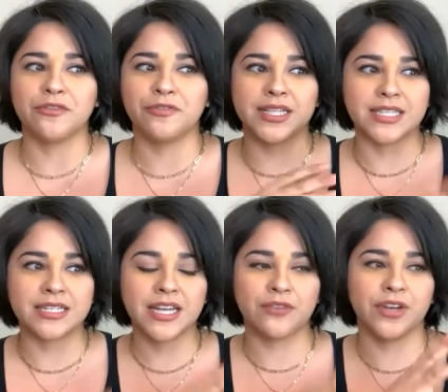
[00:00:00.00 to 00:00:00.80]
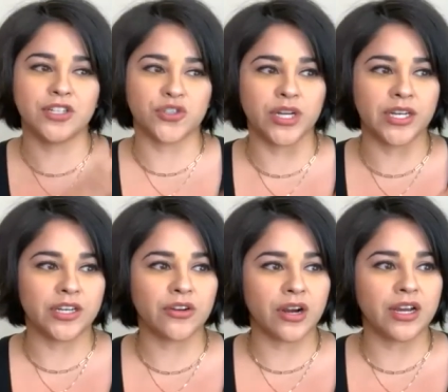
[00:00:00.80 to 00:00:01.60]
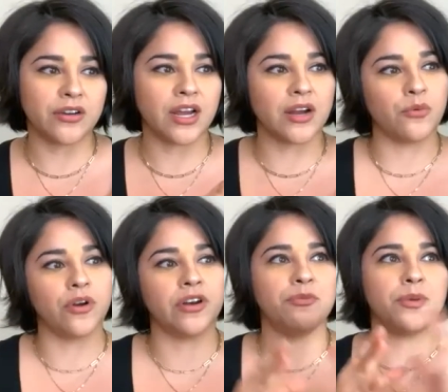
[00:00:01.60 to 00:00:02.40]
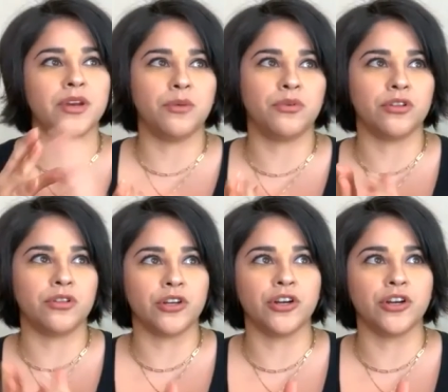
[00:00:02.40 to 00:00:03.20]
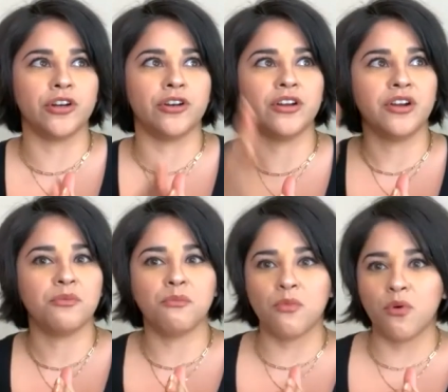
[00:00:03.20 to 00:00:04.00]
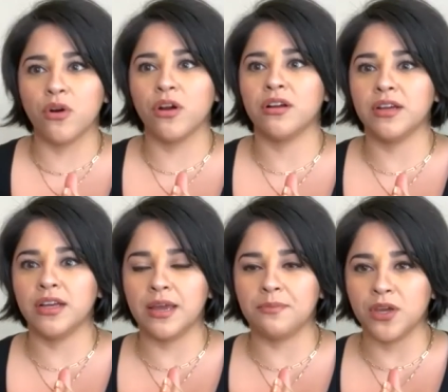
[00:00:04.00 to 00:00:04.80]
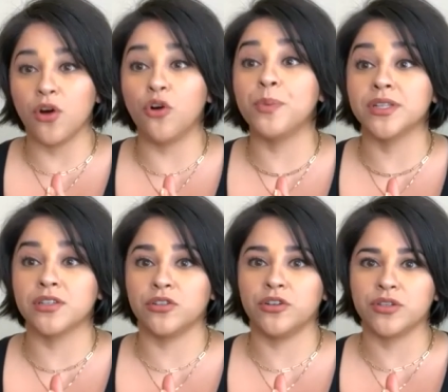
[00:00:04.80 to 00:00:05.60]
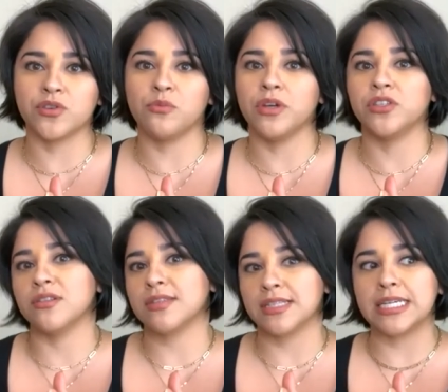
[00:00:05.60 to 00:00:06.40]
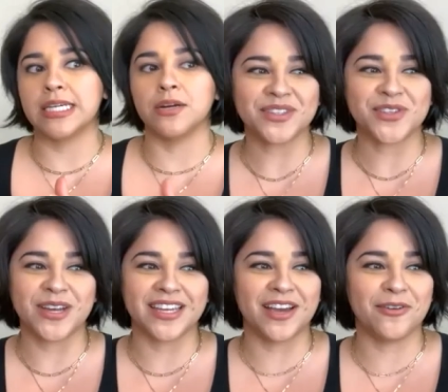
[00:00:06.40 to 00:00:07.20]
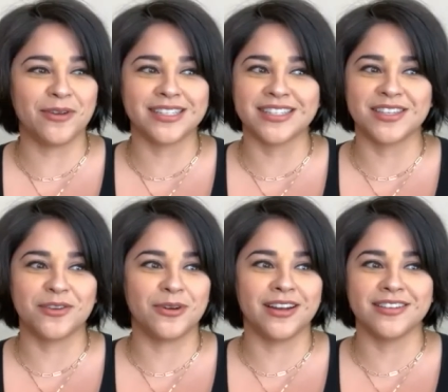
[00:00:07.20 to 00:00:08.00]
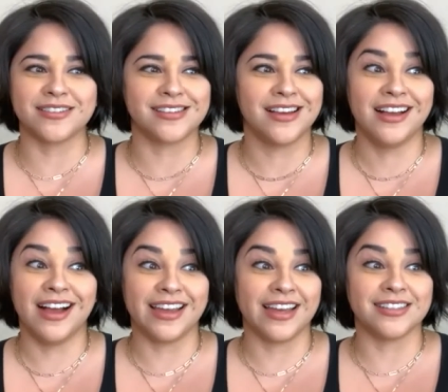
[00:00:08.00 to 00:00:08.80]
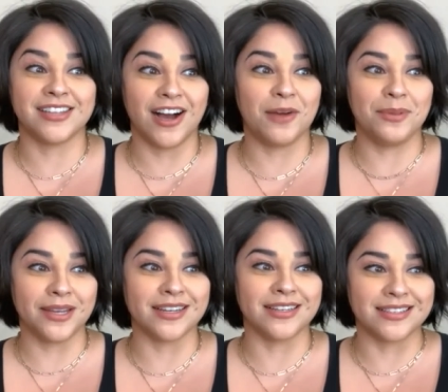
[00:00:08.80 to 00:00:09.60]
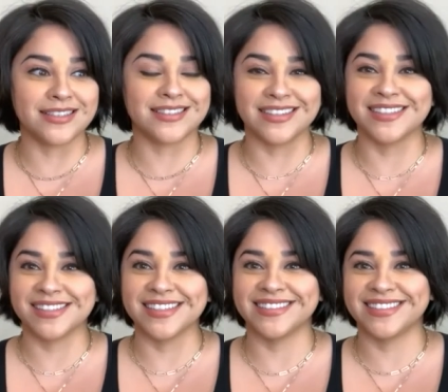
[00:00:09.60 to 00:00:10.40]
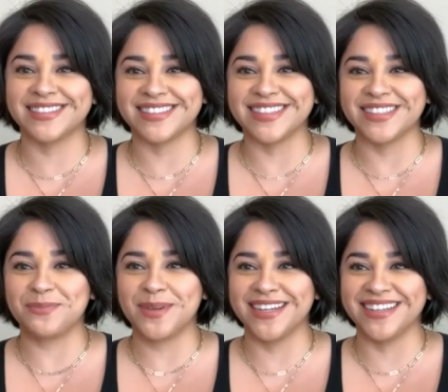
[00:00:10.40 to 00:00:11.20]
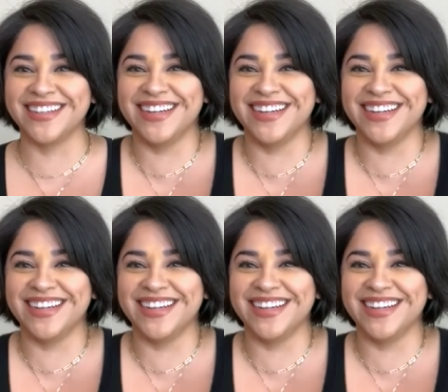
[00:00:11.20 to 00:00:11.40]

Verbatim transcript: If I didn't have that training ground, I wouldn't have been able to learn more and be open to learning so much in Selena. So I can't wait to see what else I get taught because it's it's it's been